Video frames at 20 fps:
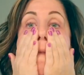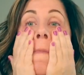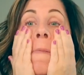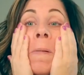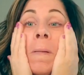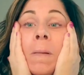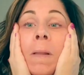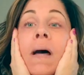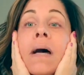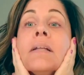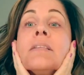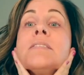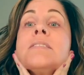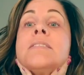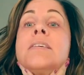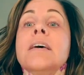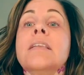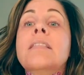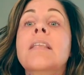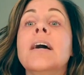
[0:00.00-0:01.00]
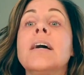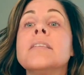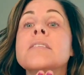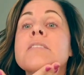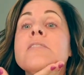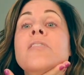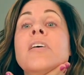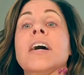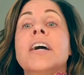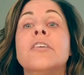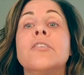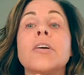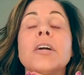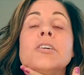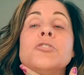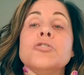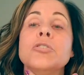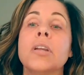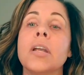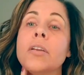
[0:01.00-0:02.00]
lots and lots of
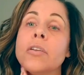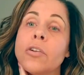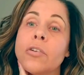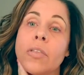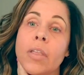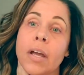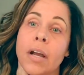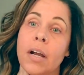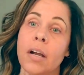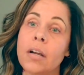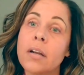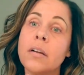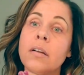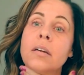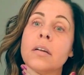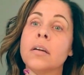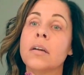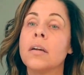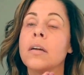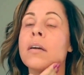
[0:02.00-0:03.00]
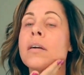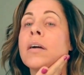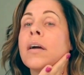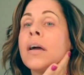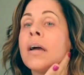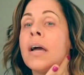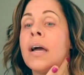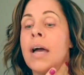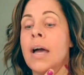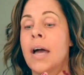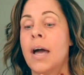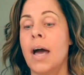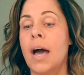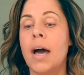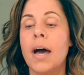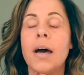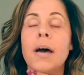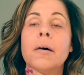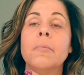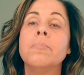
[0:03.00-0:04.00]
hydration under there.
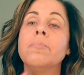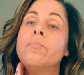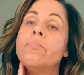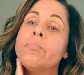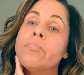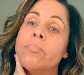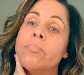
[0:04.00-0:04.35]
Um,